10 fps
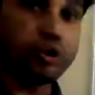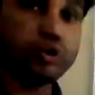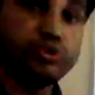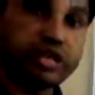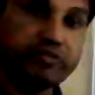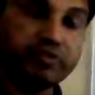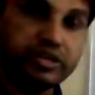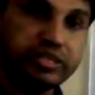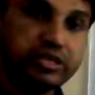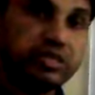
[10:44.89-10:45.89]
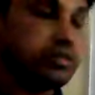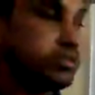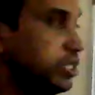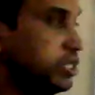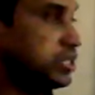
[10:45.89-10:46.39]
How do you convert?
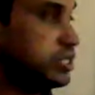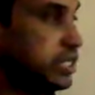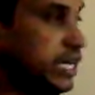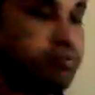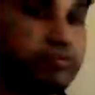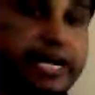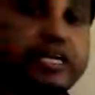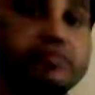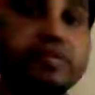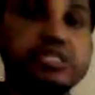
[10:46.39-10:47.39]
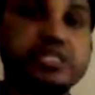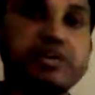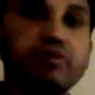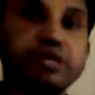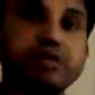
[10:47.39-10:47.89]
That is, sin 90 minus
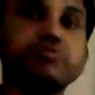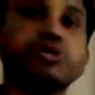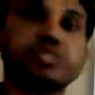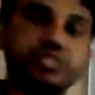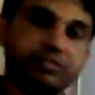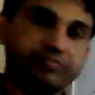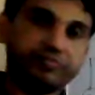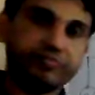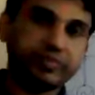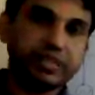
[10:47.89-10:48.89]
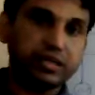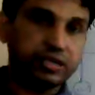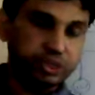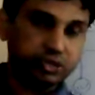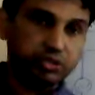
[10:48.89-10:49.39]
theta will become cos theta.
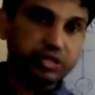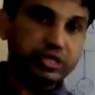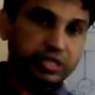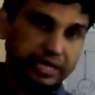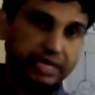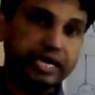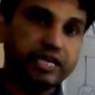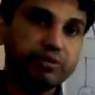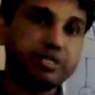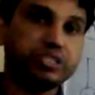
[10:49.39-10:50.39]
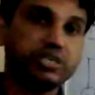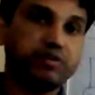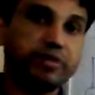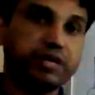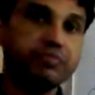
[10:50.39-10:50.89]
Understood? Sin 90 minus theta
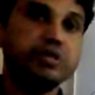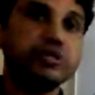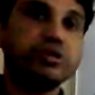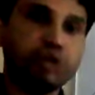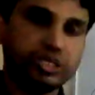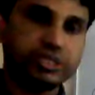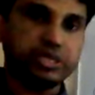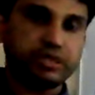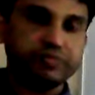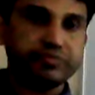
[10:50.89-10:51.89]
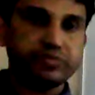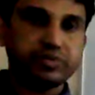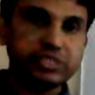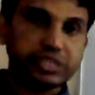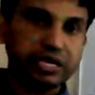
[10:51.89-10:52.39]
will become cos theta.
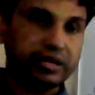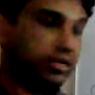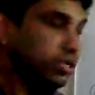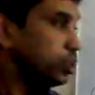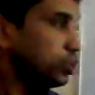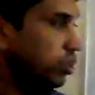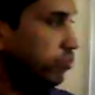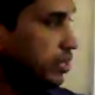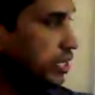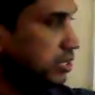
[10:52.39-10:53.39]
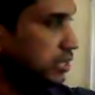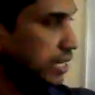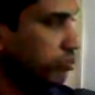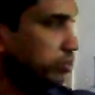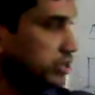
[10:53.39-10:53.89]
Is that clear? So we did
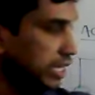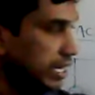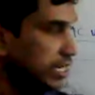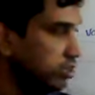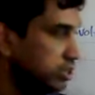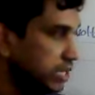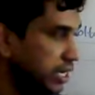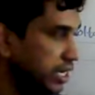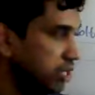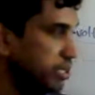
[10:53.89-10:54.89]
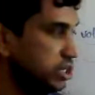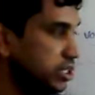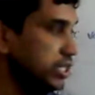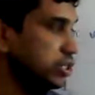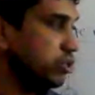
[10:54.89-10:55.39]
sin 90 minus
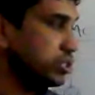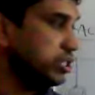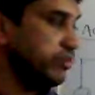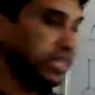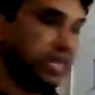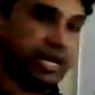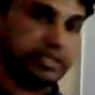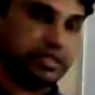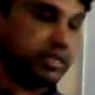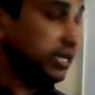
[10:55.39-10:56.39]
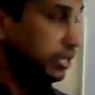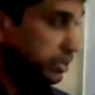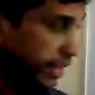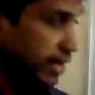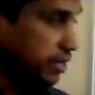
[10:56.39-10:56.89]
theta is cos theta. We did like that.
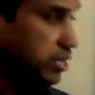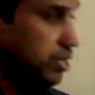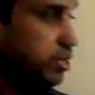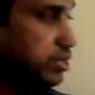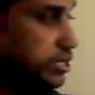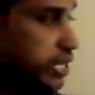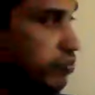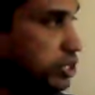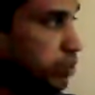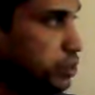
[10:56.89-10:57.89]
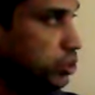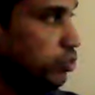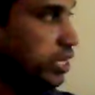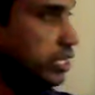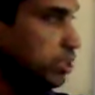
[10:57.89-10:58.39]
Then we
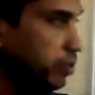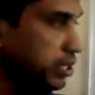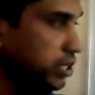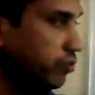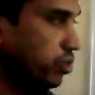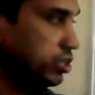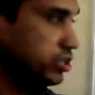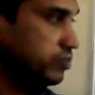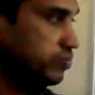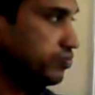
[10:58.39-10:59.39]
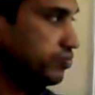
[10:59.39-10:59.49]
substituted in the place of cos.